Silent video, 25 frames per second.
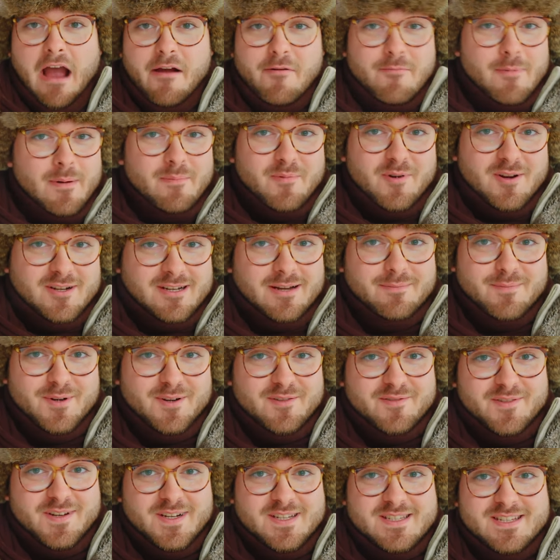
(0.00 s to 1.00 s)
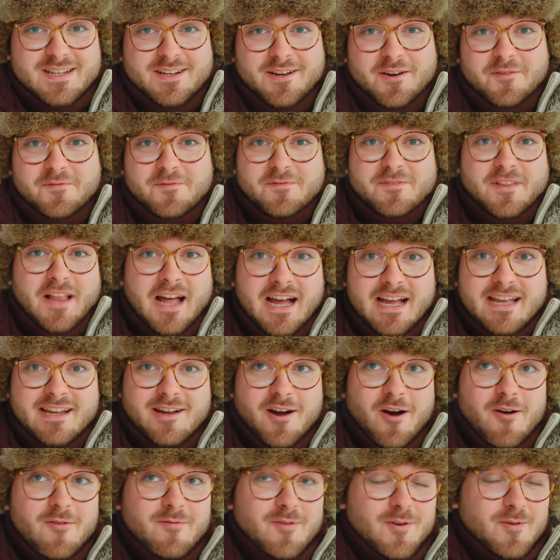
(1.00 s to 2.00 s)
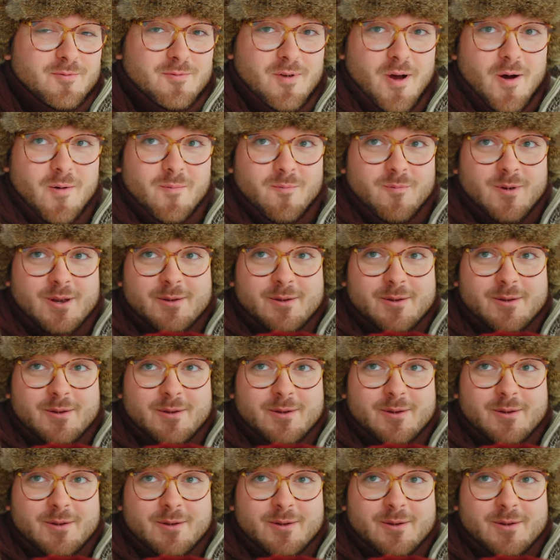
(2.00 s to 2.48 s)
I remember a number of years ago flying over Rome